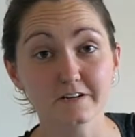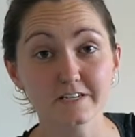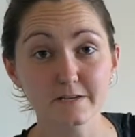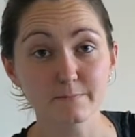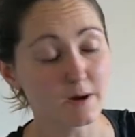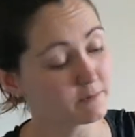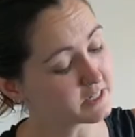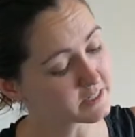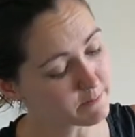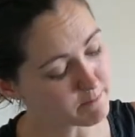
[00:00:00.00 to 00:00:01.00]
The next compartment
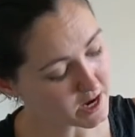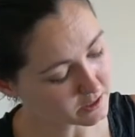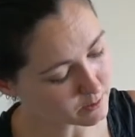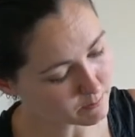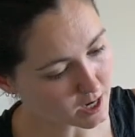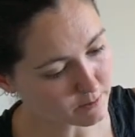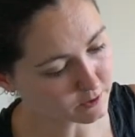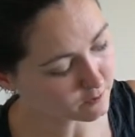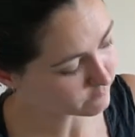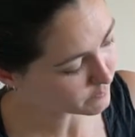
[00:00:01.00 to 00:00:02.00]
is the main
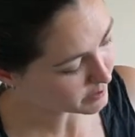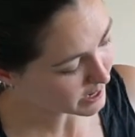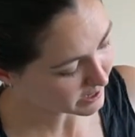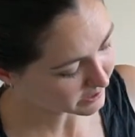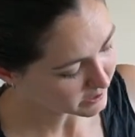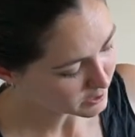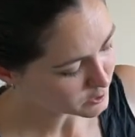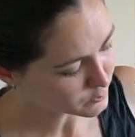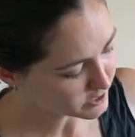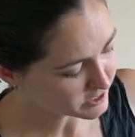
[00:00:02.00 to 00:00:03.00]
compartment of the bag.
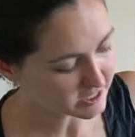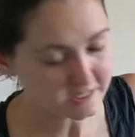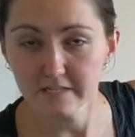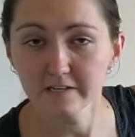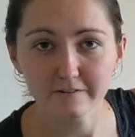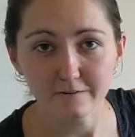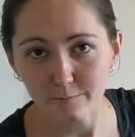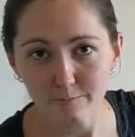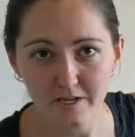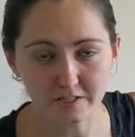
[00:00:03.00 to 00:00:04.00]
So as you can see, there are
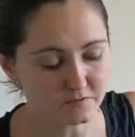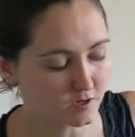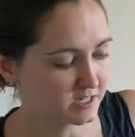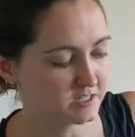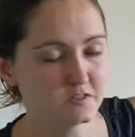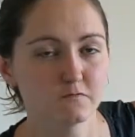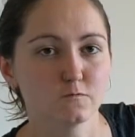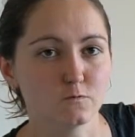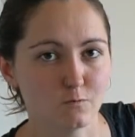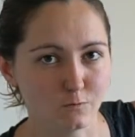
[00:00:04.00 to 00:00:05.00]
many dividers
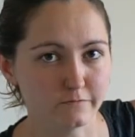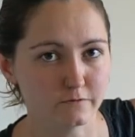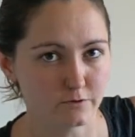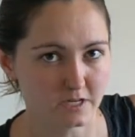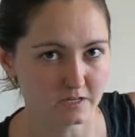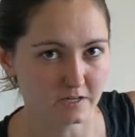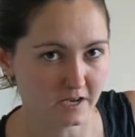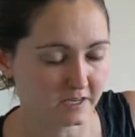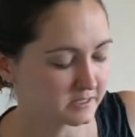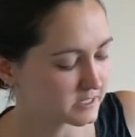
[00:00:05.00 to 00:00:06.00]
for all of your gear
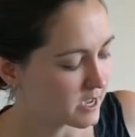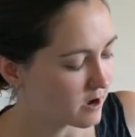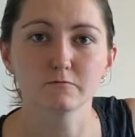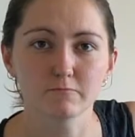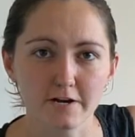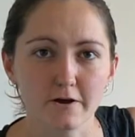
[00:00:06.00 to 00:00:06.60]
needs. Right